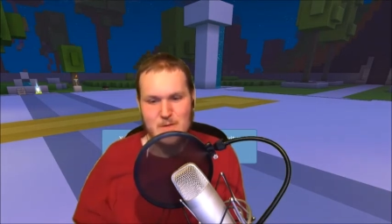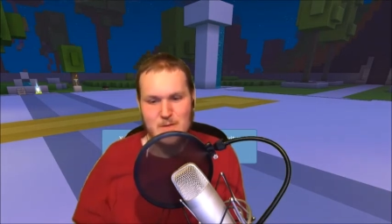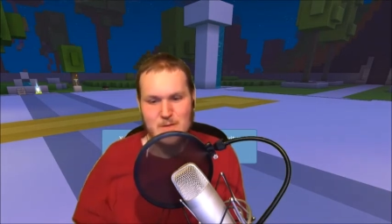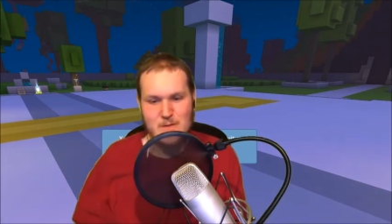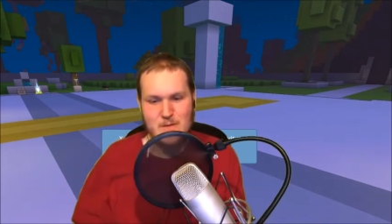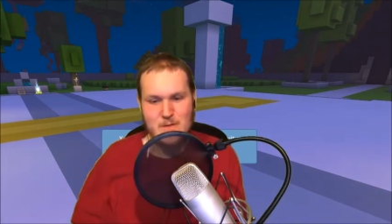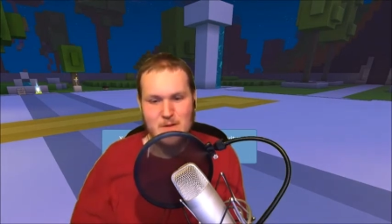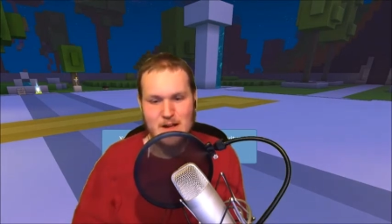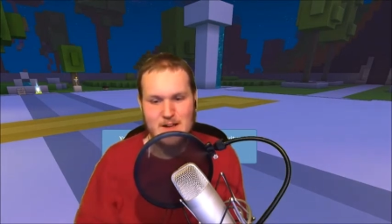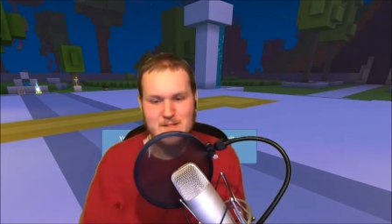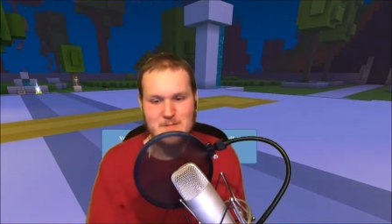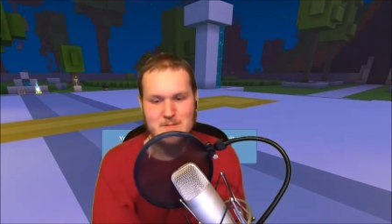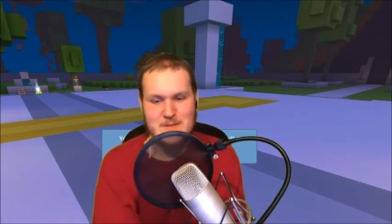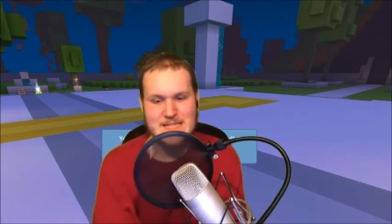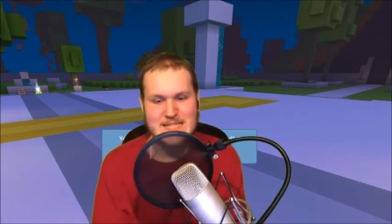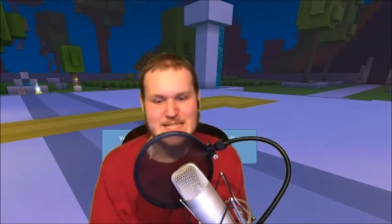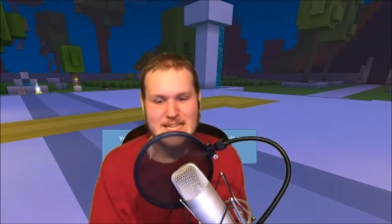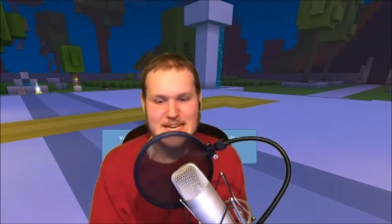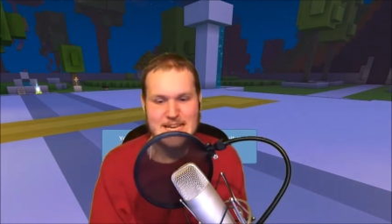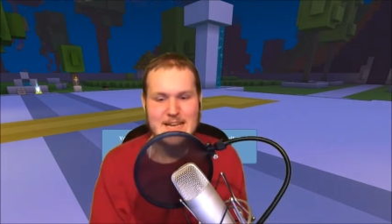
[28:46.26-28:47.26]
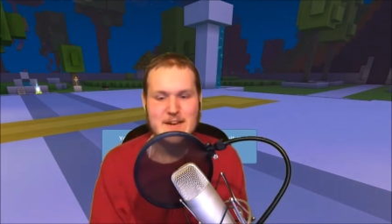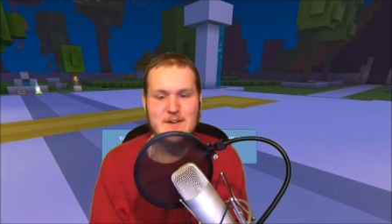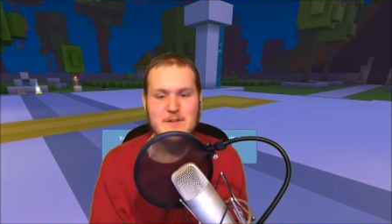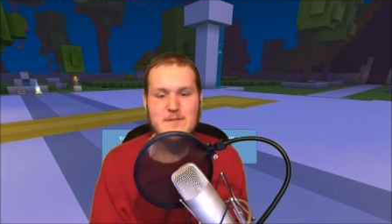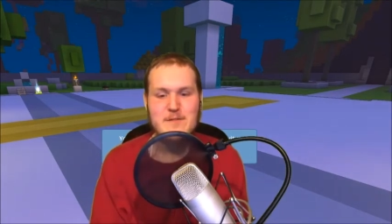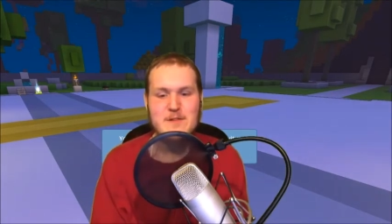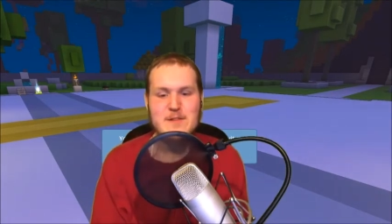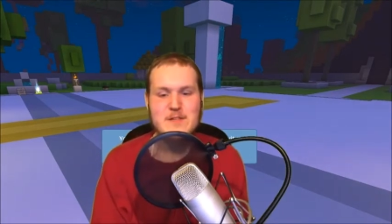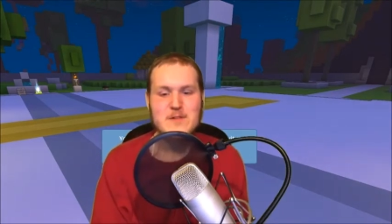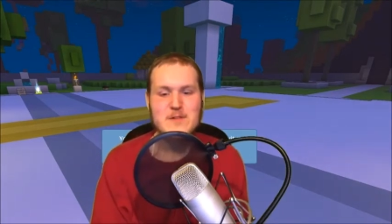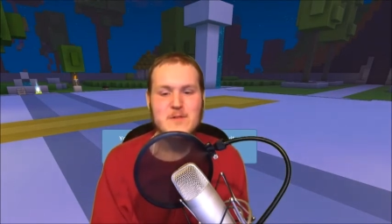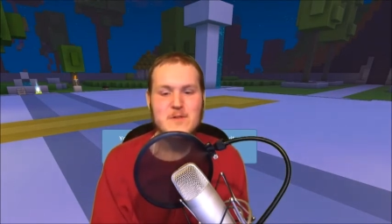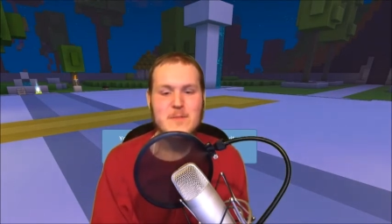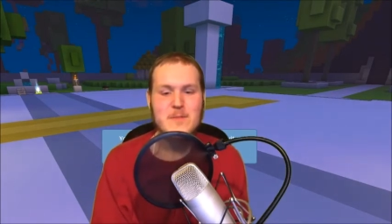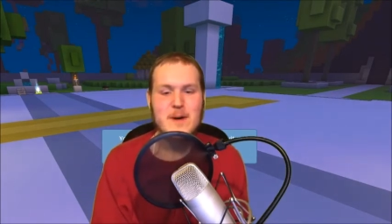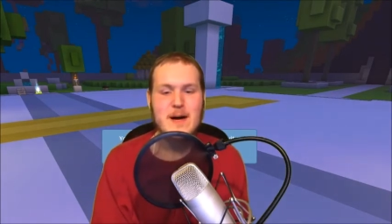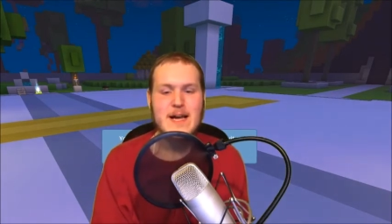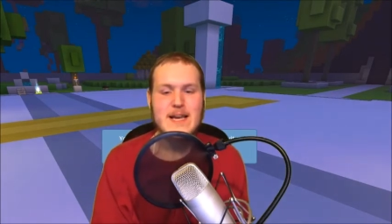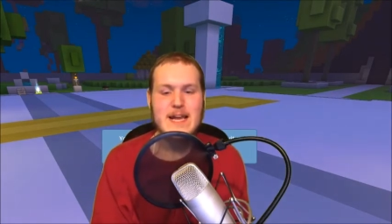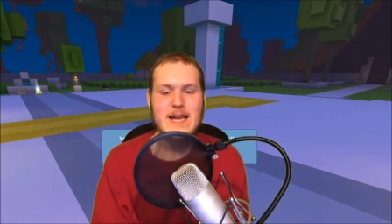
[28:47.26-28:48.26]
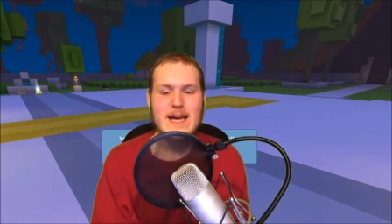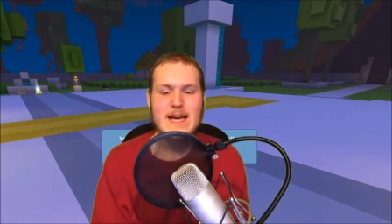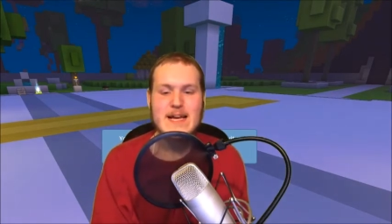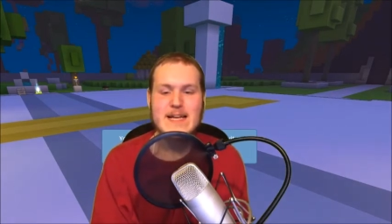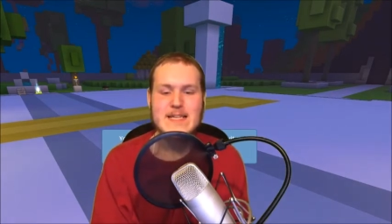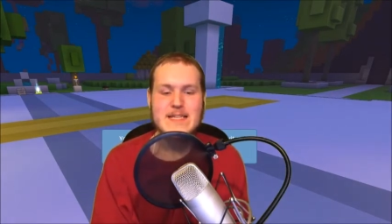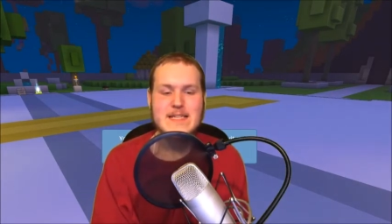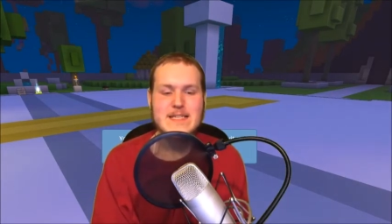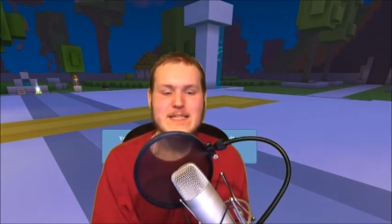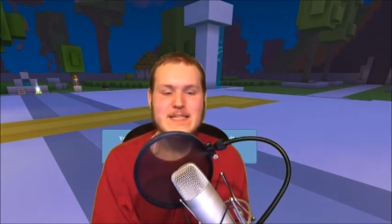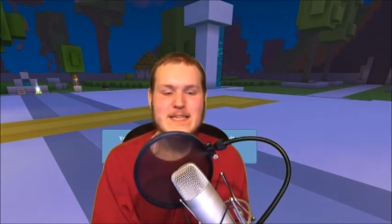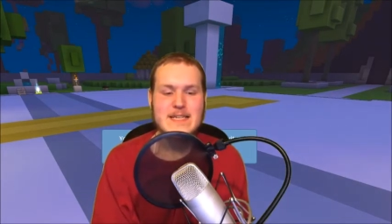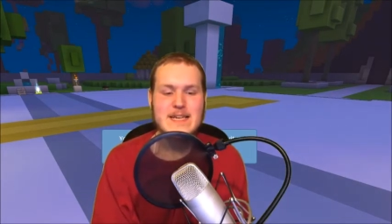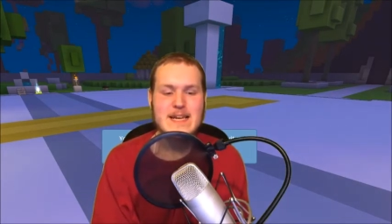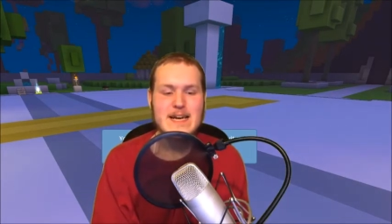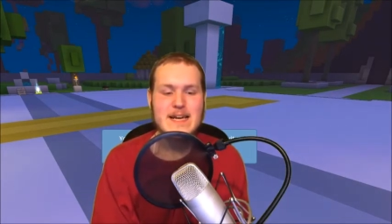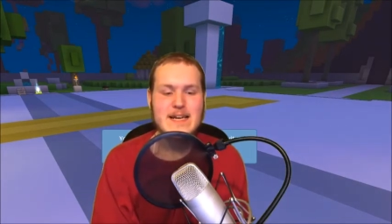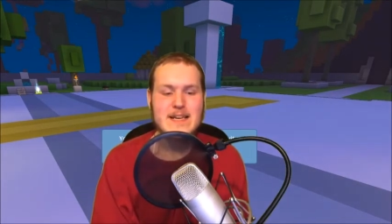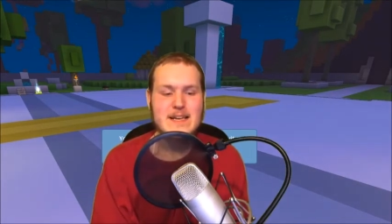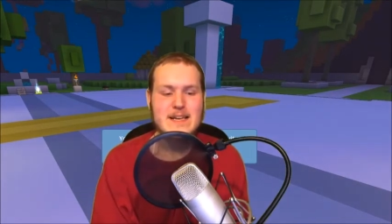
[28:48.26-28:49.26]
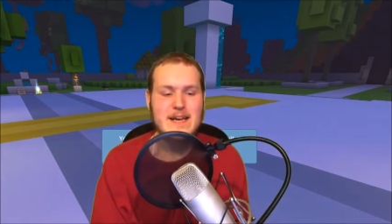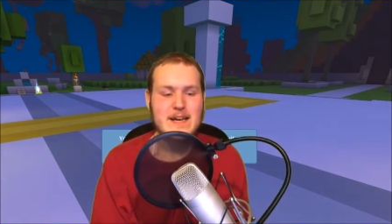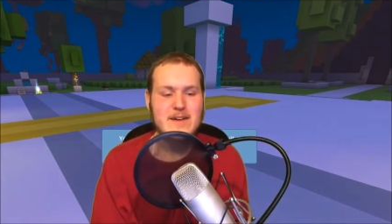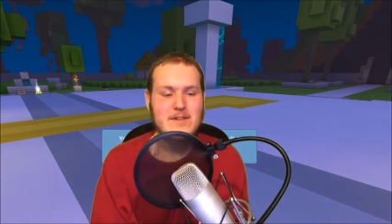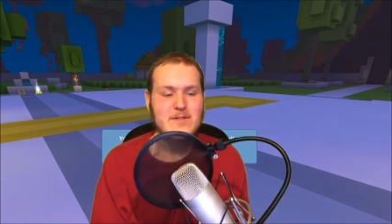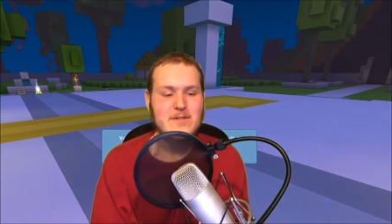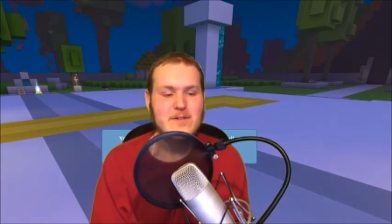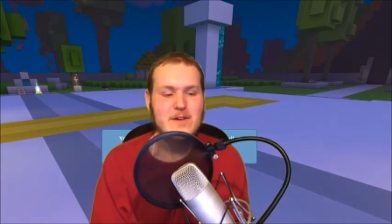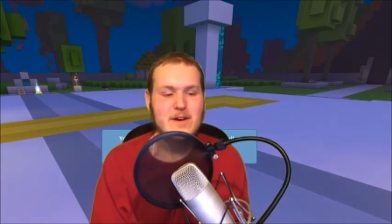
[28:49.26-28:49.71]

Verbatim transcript: Well, I've been sitting here for this whole podcast and I, I don't know.